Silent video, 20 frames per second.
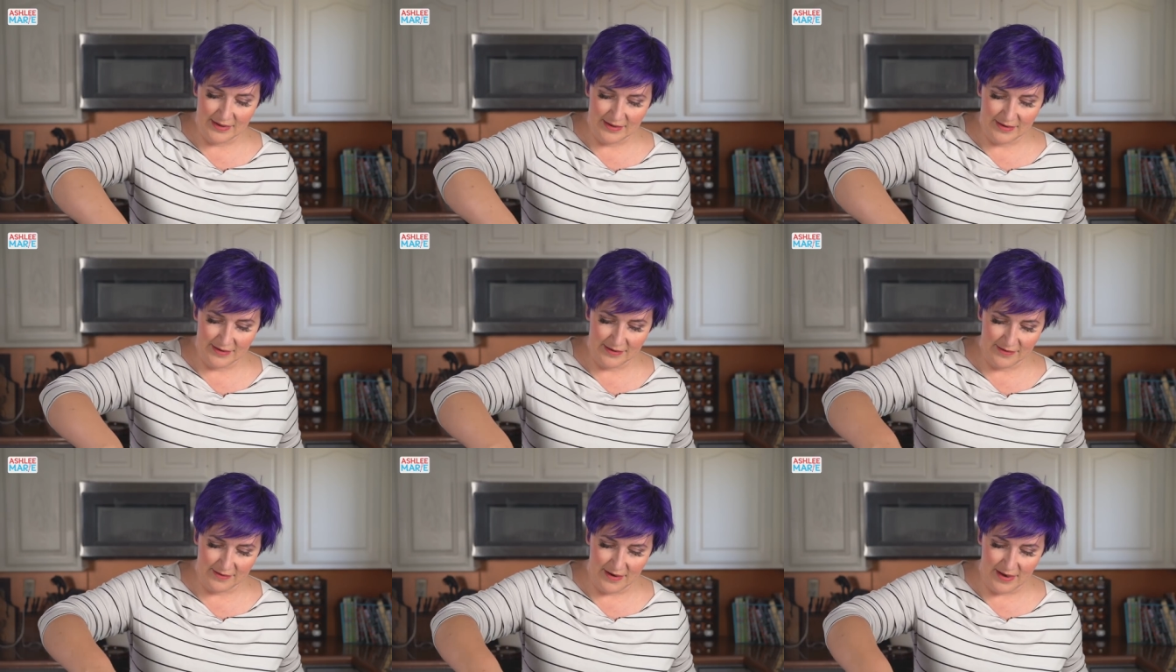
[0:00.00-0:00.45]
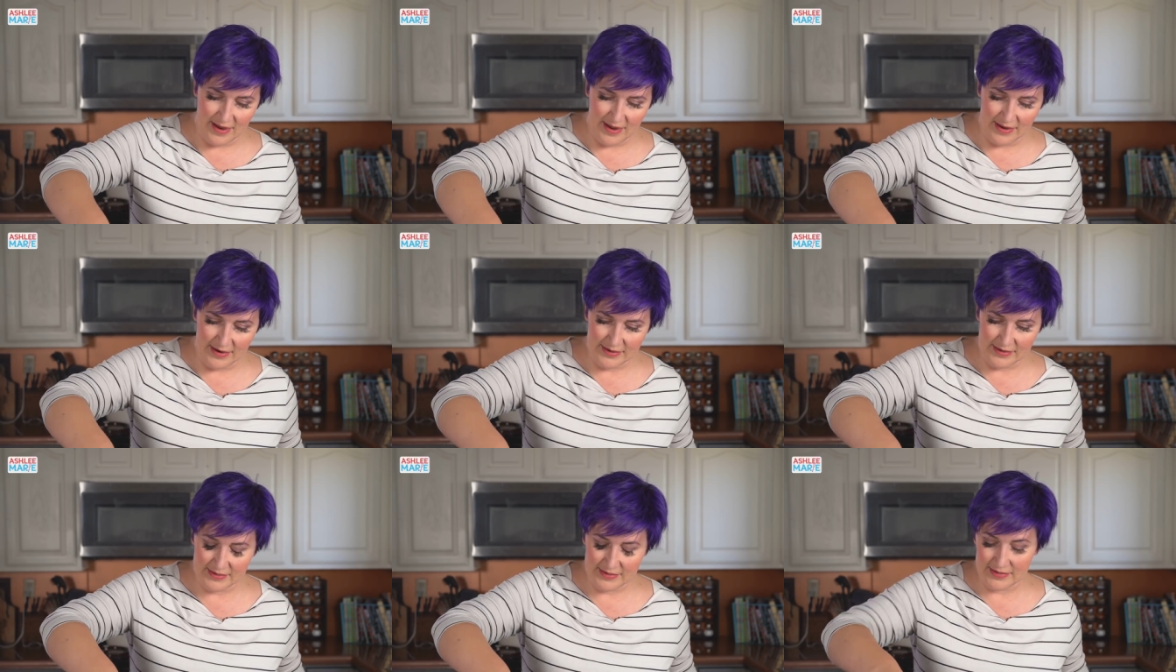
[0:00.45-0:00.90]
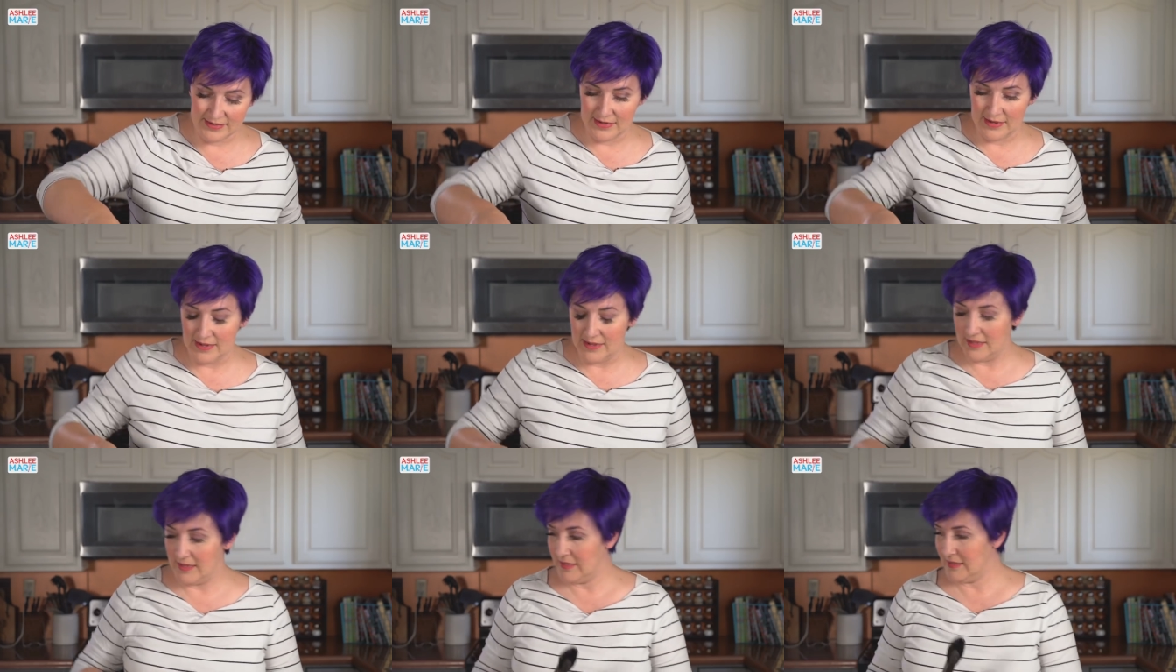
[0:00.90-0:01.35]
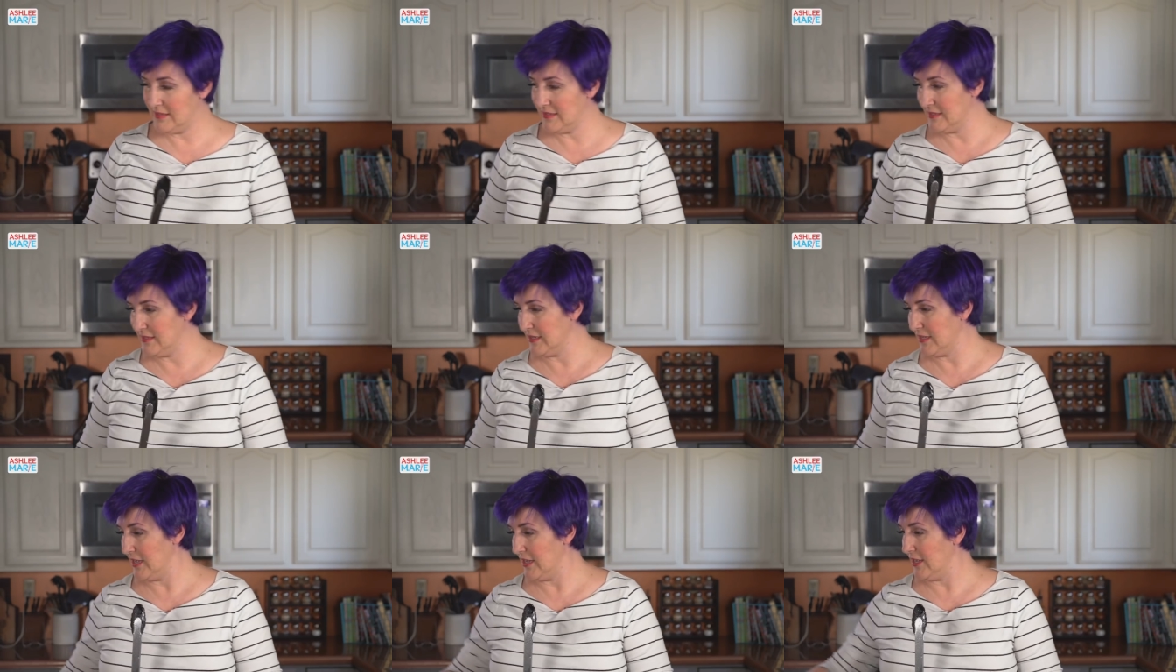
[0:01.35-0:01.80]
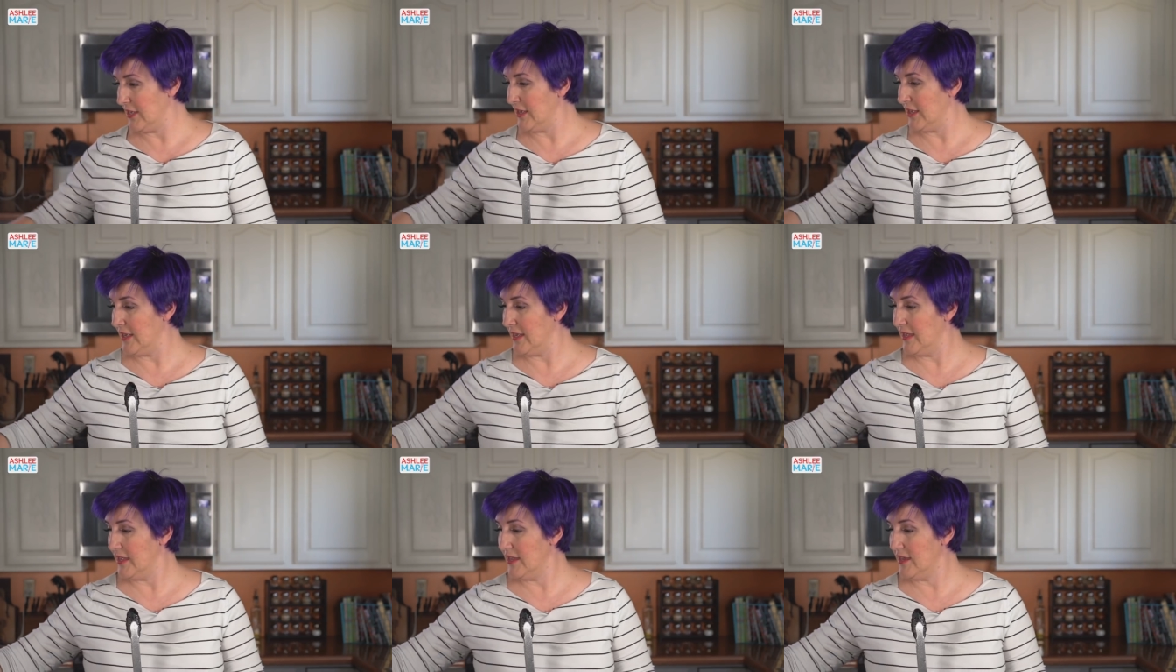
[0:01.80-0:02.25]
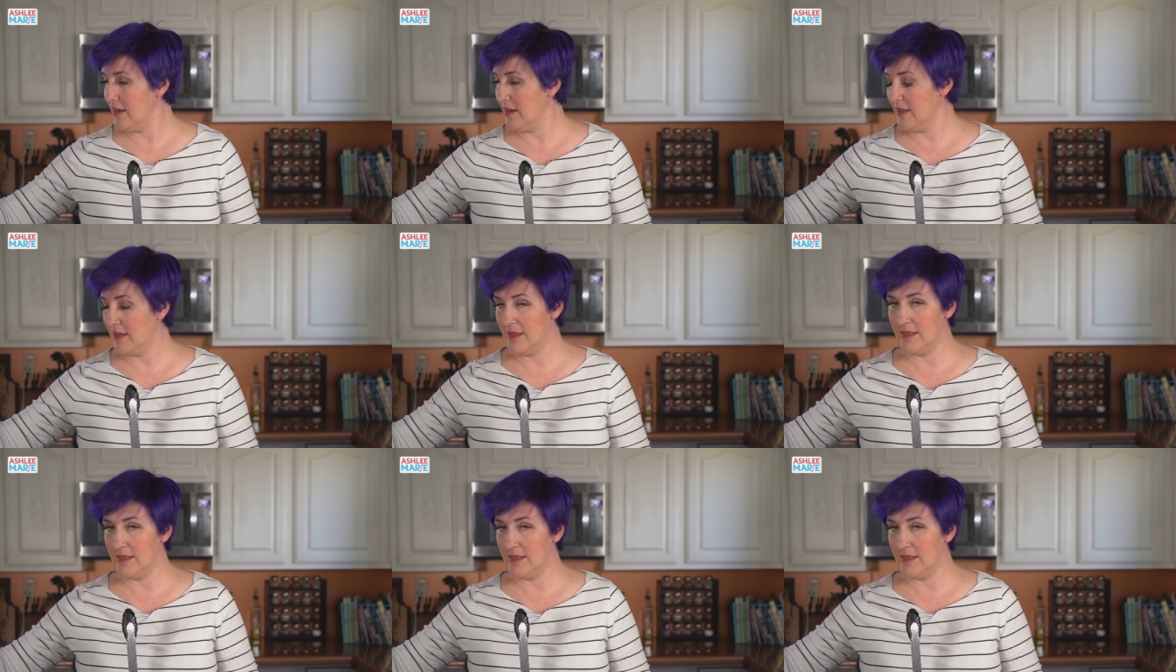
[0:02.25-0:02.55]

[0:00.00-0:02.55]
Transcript: All right, this is looking good.